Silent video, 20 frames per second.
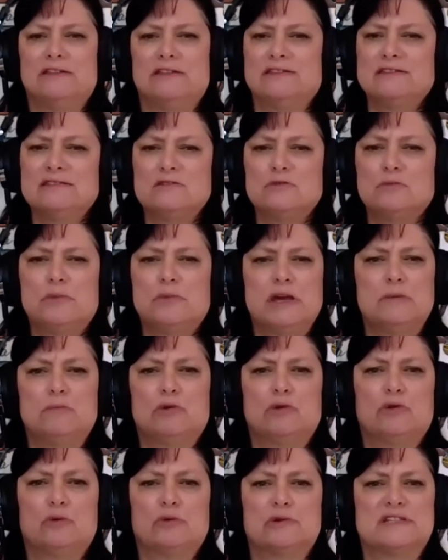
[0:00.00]
And these are
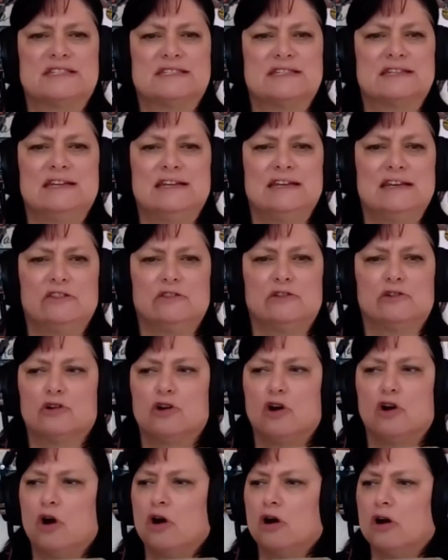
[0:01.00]
people who were sitting in their
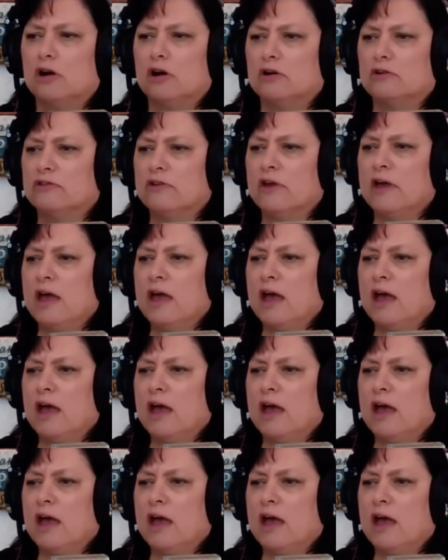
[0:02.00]
cars.